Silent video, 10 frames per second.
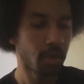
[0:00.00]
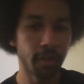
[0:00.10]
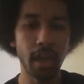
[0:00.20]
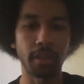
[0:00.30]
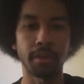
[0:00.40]

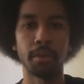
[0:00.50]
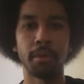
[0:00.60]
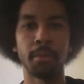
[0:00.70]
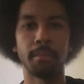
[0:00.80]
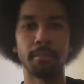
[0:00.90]

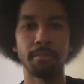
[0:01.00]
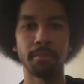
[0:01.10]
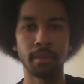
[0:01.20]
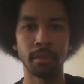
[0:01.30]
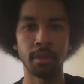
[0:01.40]
So
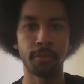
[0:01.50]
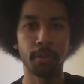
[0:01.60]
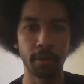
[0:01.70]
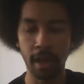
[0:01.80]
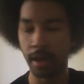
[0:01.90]
look
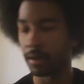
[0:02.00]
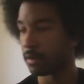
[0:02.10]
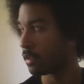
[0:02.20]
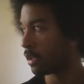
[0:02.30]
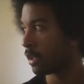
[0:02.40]
forward to that.
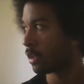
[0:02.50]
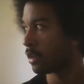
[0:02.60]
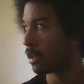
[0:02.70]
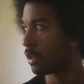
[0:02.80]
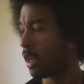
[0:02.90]

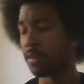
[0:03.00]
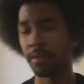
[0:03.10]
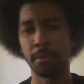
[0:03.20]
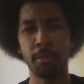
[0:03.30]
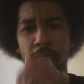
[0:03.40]
And
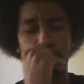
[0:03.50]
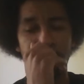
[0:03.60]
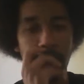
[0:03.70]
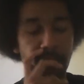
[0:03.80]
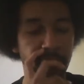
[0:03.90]
so apart from
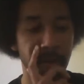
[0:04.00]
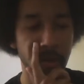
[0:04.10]
that,